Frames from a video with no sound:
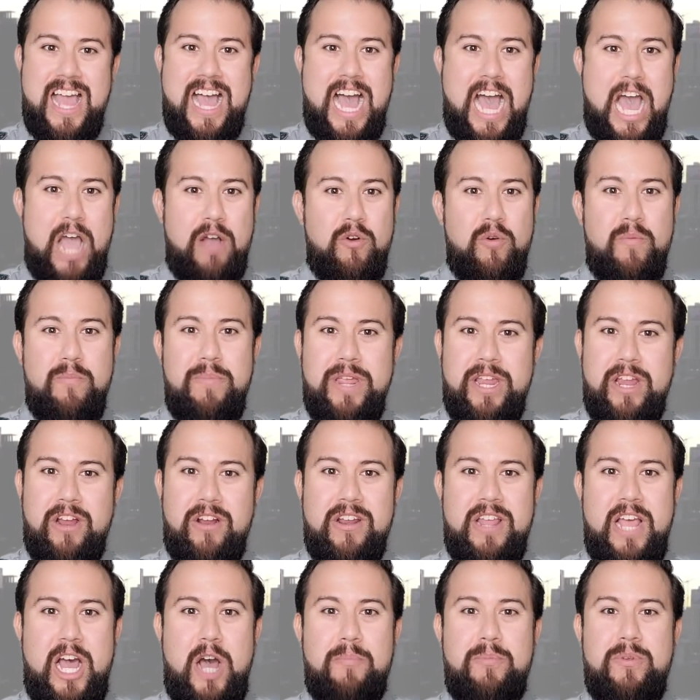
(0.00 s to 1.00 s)
I will be here
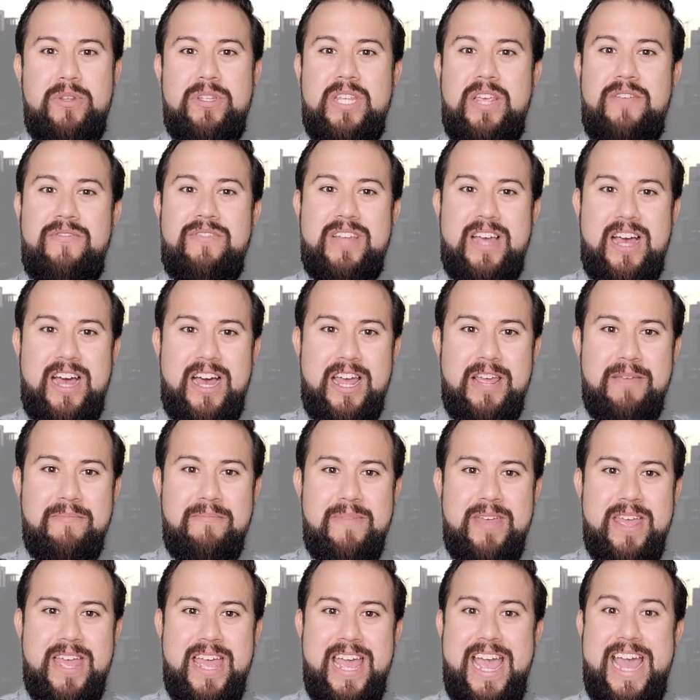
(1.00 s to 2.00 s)
to help you save time
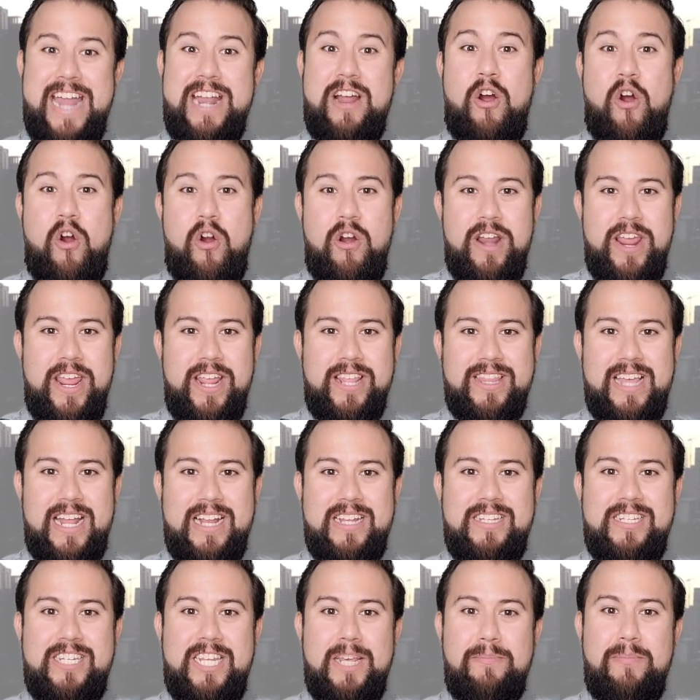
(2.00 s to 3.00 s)
and heartache that
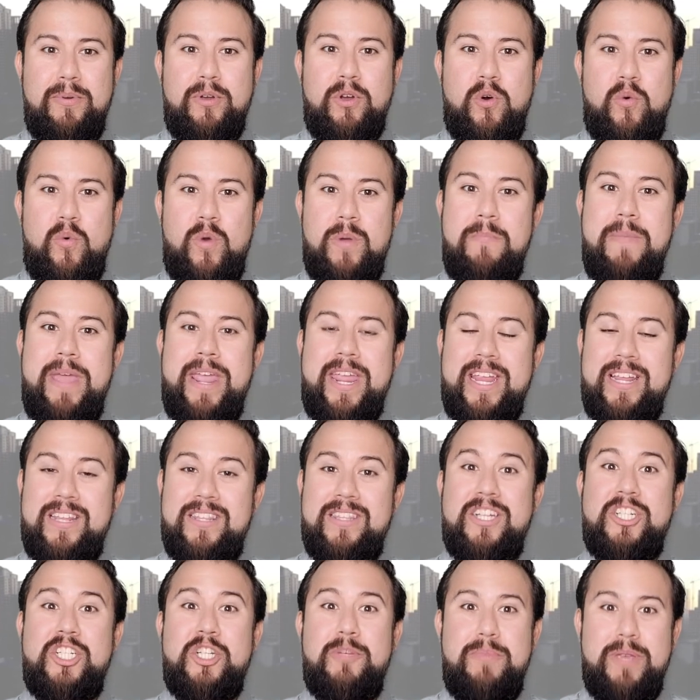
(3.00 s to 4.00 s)
is typical when making
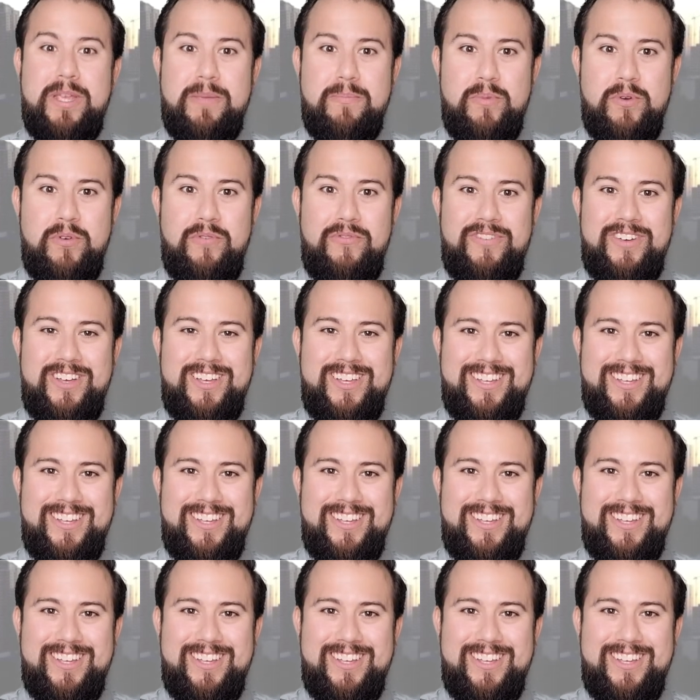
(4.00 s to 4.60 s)
such a big move.